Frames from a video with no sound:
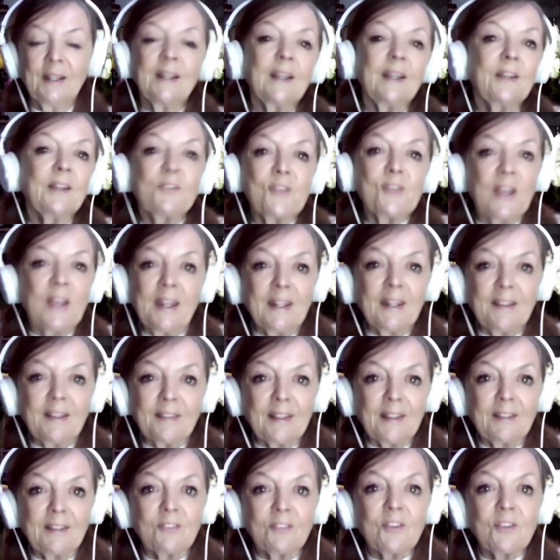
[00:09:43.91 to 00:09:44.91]
Is
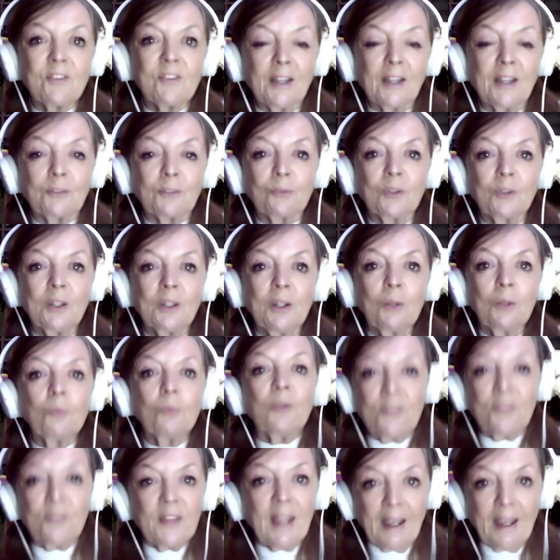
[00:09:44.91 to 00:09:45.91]
anything done
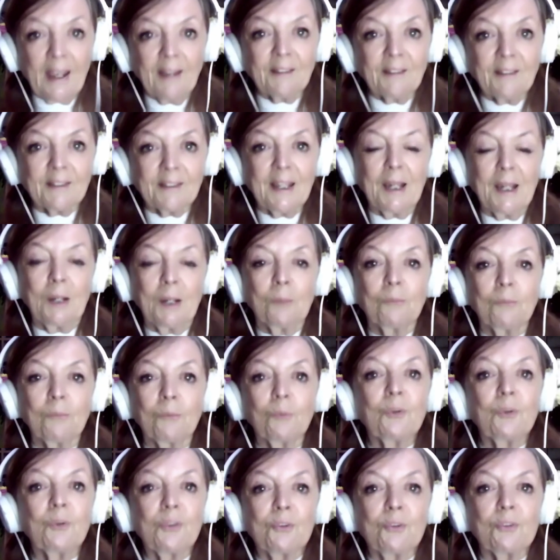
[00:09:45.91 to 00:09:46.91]
with the outcome,
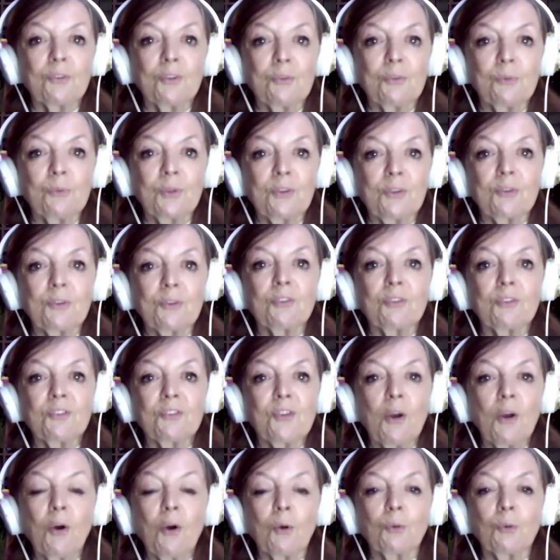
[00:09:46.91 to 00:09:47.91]
with the, with the
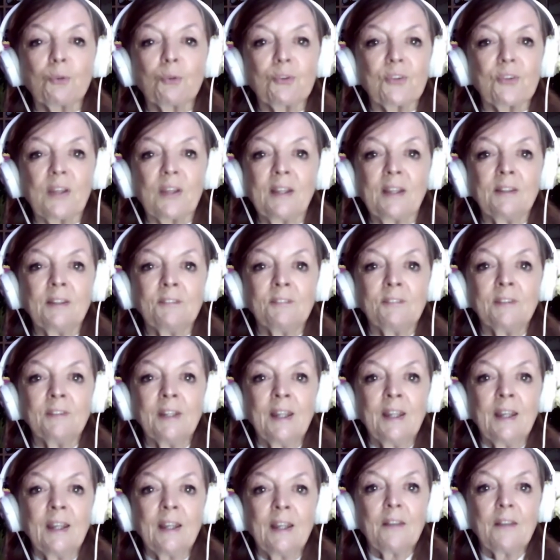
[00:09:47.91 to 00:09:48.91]
results? And
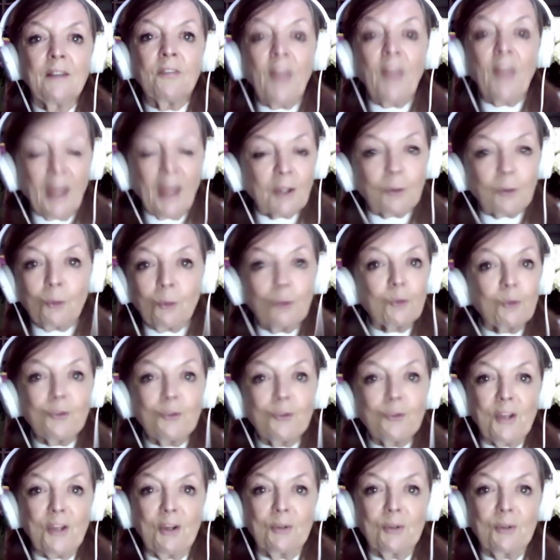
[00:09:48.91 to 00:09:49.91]
that
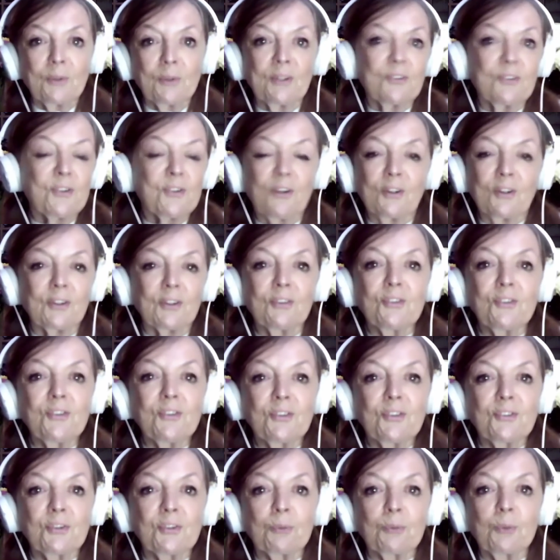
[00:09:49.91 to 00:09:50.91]
also is not
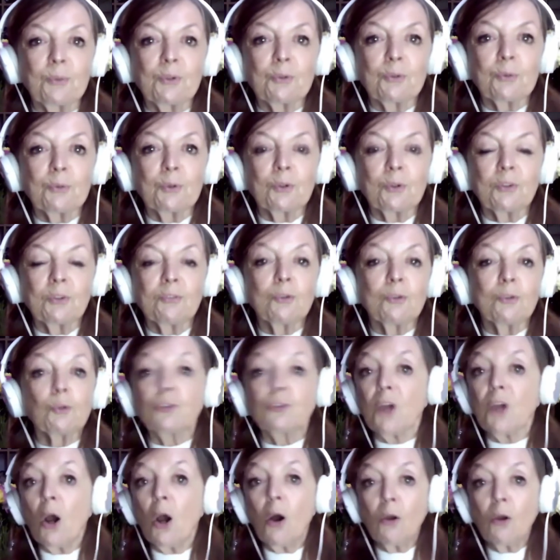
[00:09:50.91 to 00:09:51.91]
consistent with the rule of law
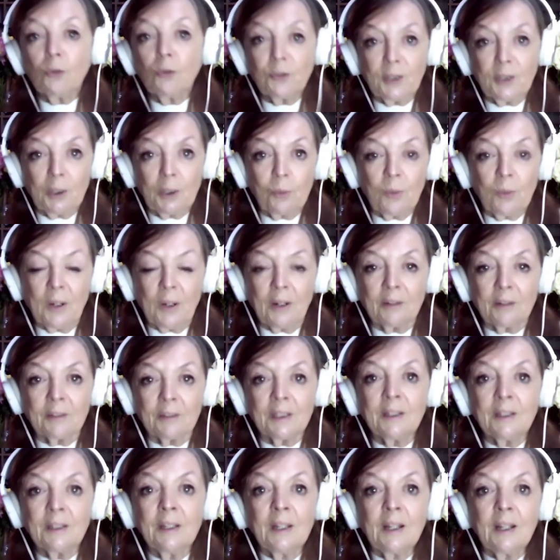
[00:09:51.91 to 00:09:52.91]
to hold an
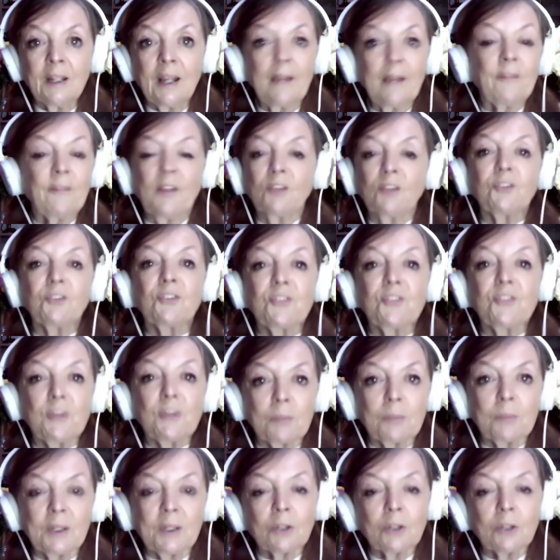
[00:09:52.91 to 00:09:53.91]
inquiry and then to
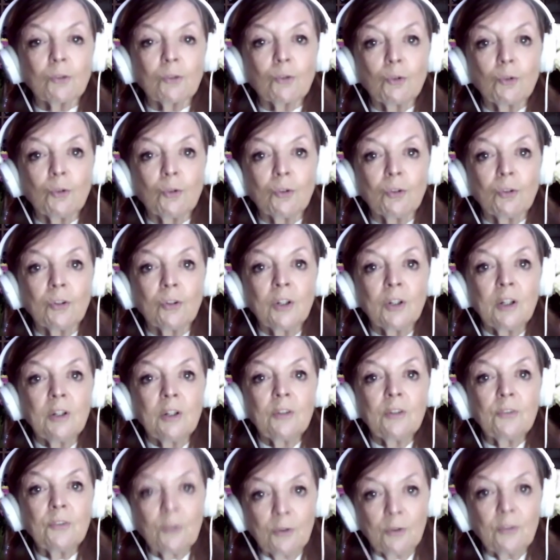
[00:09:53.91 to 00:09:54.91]
simply ignore
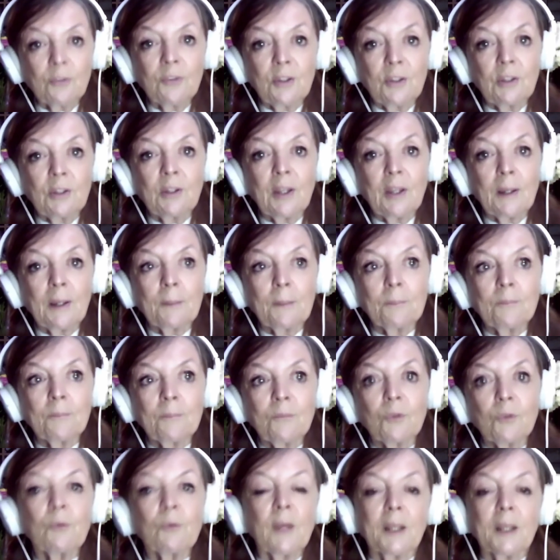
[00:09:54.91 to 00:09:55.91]
the, the, um,
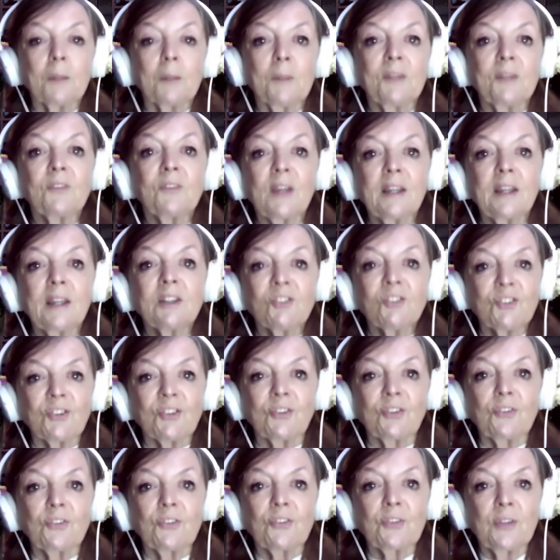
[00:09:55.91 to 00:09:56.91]
the
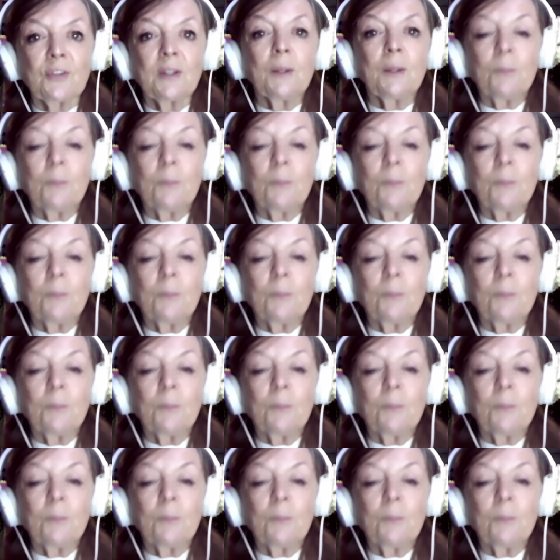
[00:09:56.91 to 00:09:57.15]
recommendations.